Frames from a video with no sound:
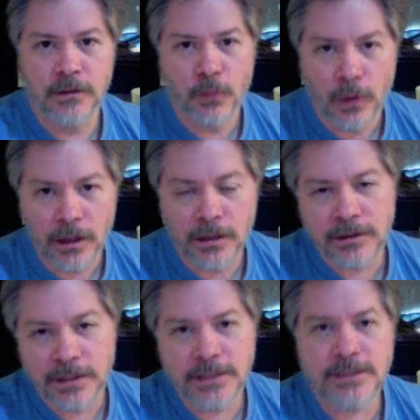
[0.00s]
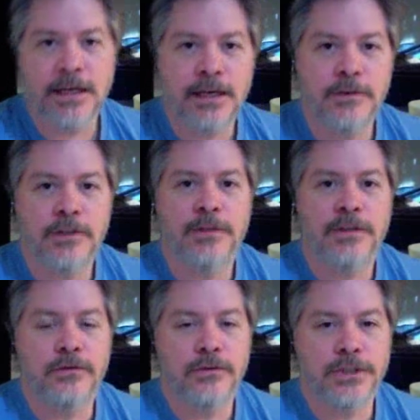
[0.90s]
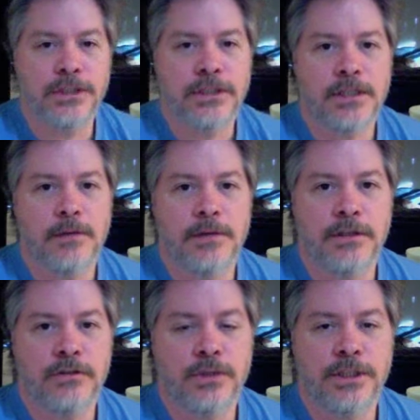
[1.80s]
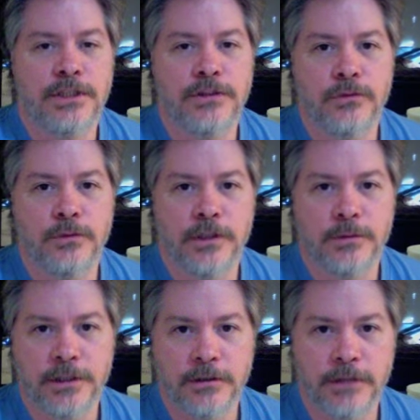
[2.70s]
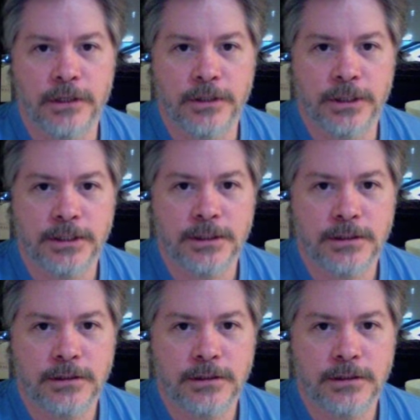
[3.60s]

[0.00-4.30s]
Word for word: Well, these nine millimeter Uzis come in 22 millimeter variants.